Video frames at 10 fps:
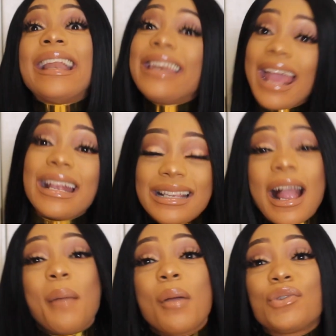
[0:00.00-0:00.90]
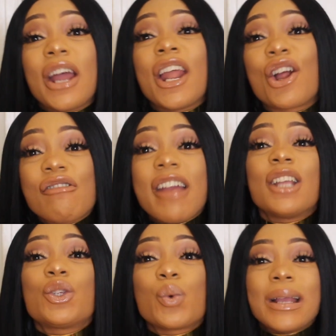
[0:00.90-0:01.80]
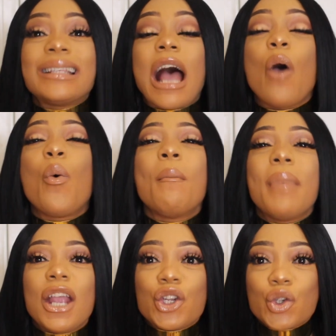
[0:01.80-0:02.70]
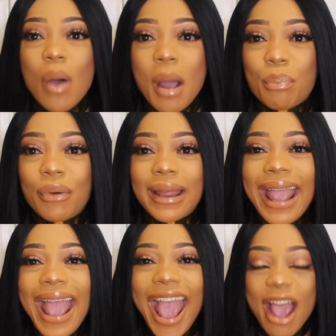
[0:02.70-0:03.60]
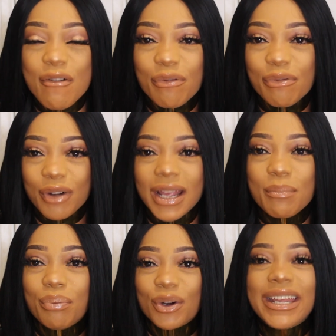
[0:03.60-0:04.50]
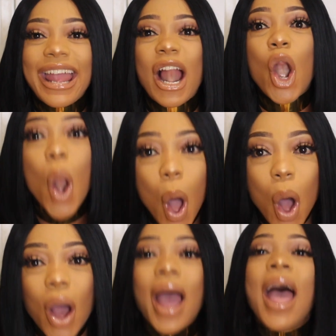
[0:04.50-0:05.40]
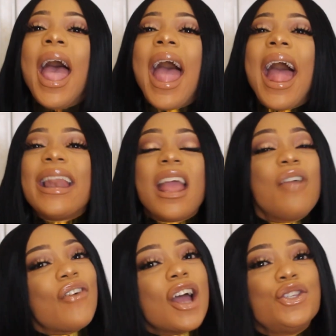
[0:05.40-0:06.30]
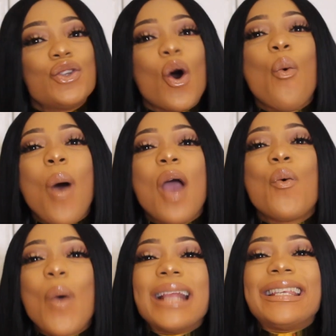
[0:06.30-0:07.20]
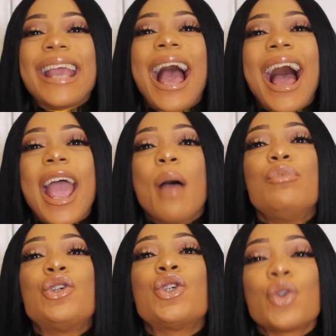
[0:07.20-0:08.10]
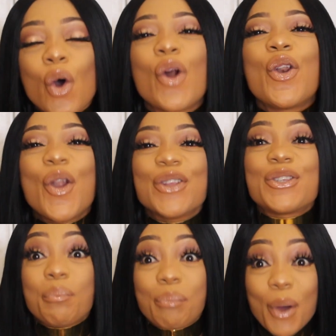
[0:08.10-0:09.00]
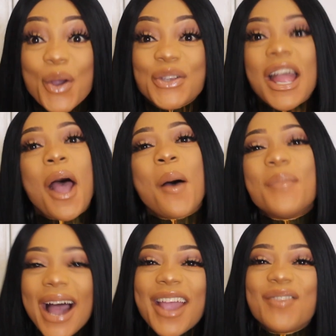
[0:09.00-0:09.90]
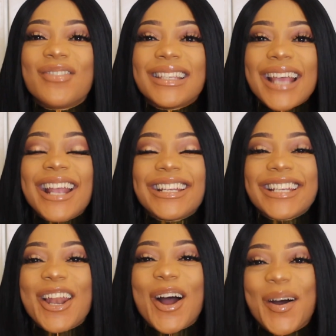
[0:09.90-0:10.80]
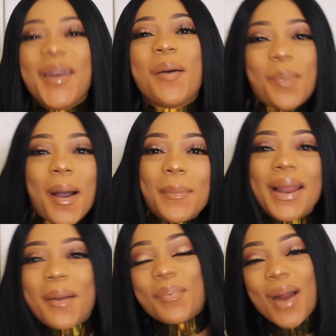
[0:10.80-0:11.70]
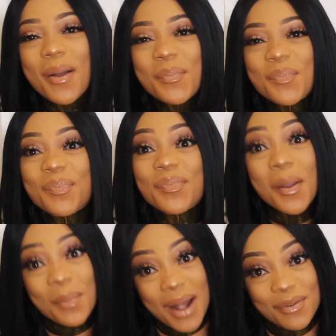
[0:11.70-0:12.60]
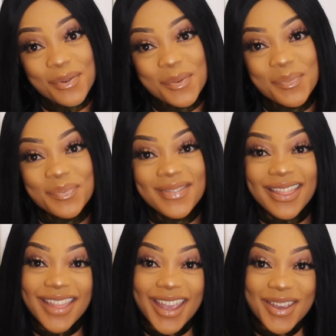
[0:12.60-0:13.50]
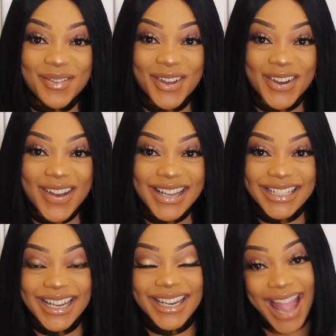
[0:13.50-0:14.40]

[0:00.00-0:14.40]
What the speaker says: Next time I'm trying to create twins, I will make sure I bring everybody along. And if I do a white wedding, I am sure not to post my invitation on a public platform. Thank you for your question.